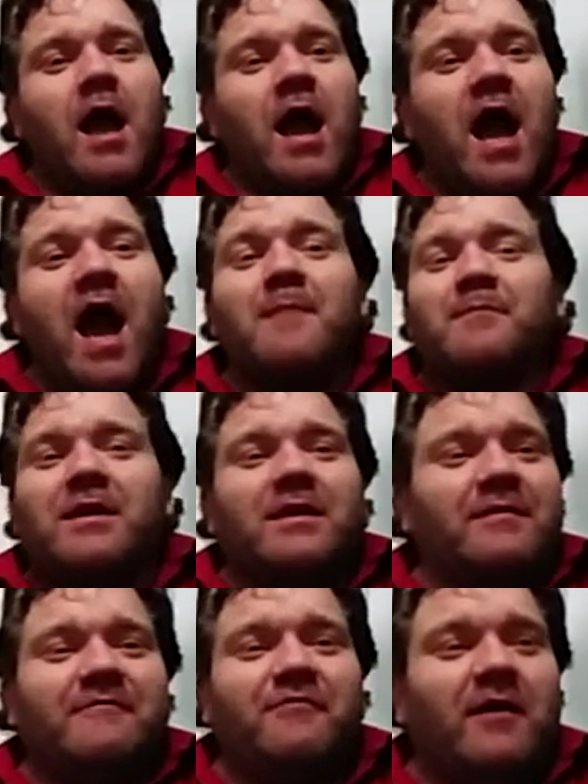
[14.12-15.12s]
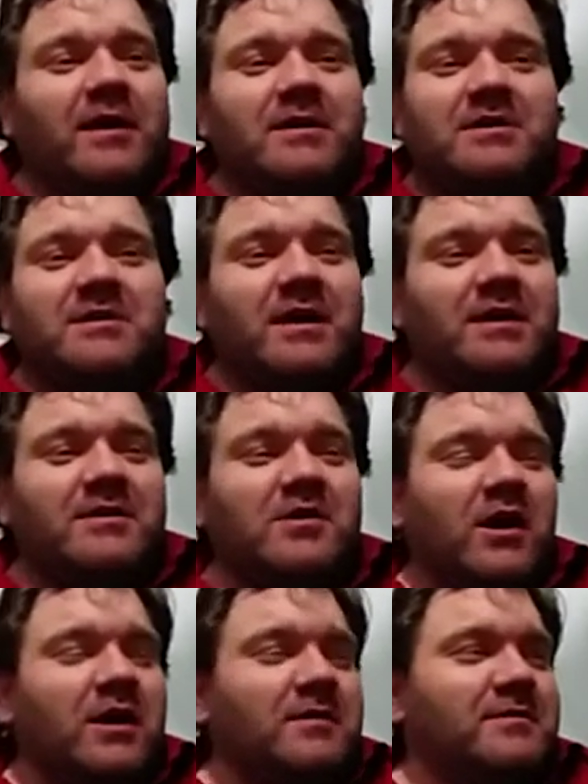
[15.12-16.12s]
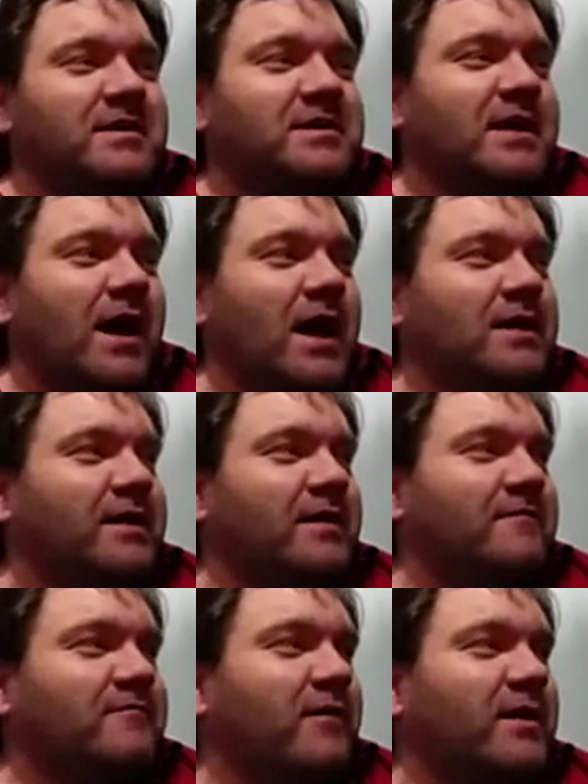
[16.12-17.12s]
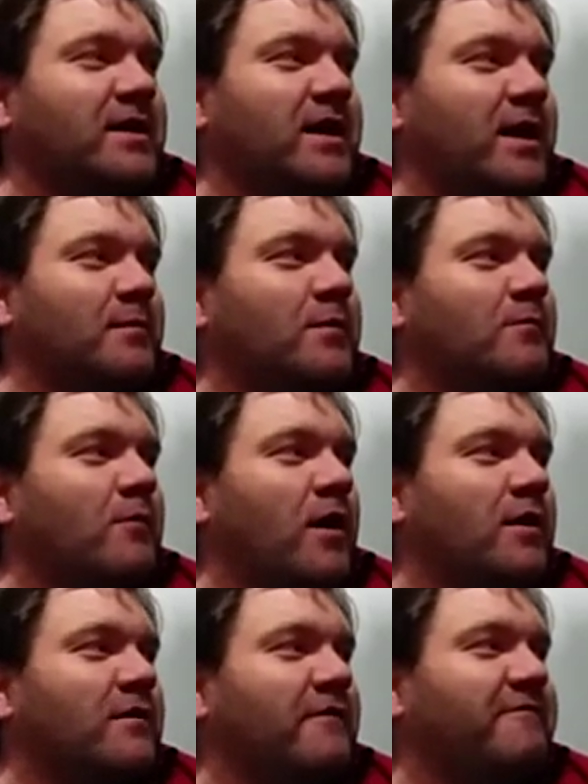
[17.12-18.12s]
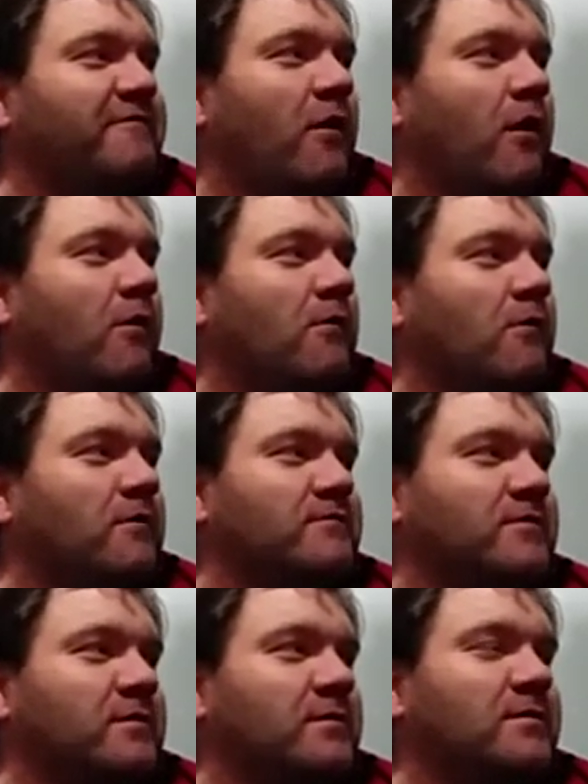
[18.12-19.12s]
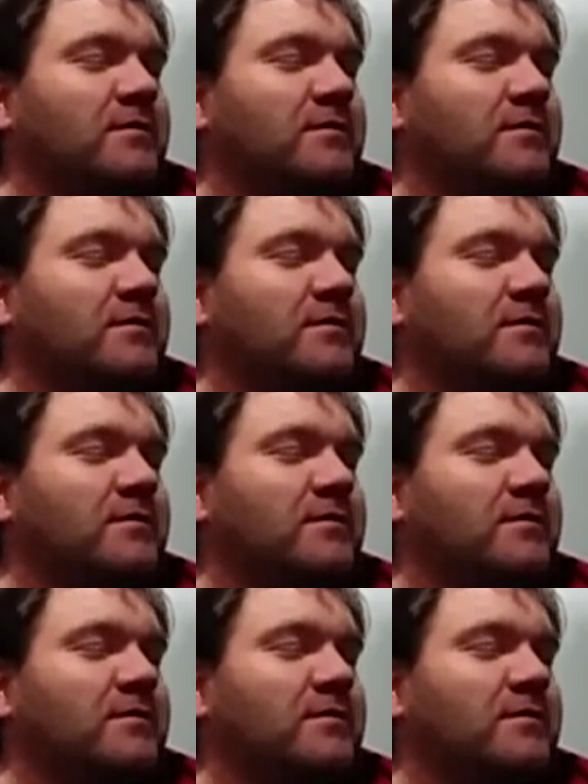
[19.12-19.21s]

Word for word: I'm getting fucking sick and tired of this goddamn fucking camera wanting to fall over.